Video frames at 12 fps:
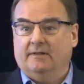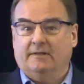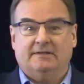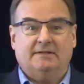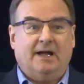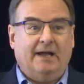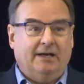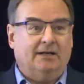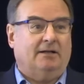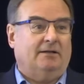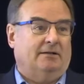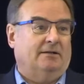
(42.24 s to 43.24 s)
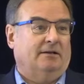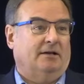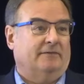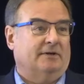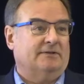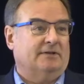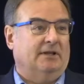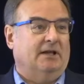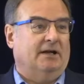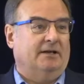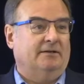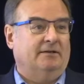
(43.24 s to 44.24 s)
the title of our
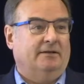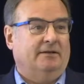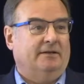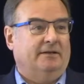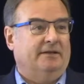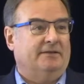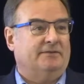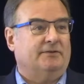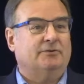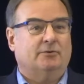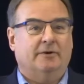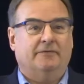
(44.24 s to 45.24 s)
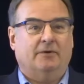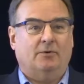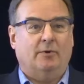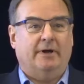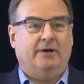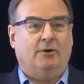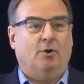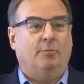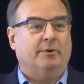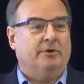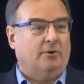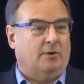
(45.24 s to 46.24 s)
salon is a terrific way to
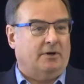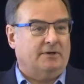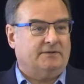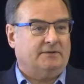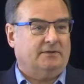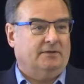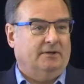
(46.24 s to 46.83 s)
open doors